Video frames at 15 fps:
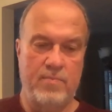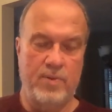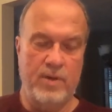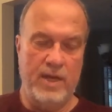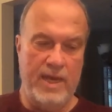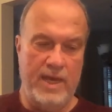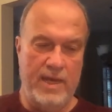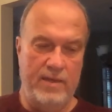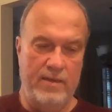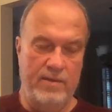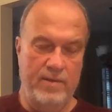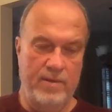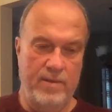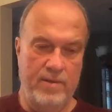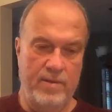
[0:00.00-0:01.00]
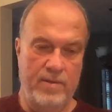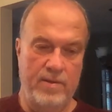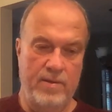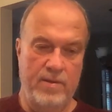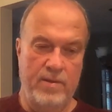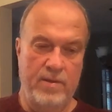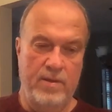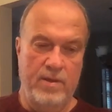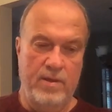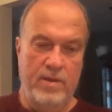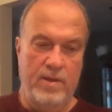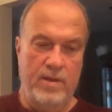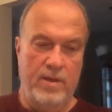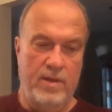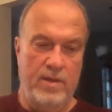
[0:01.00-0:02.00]
plan.
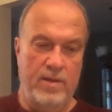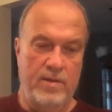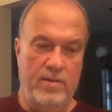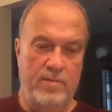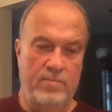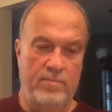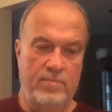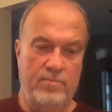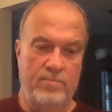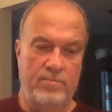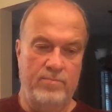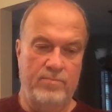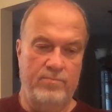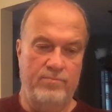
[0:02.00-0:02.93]
Um,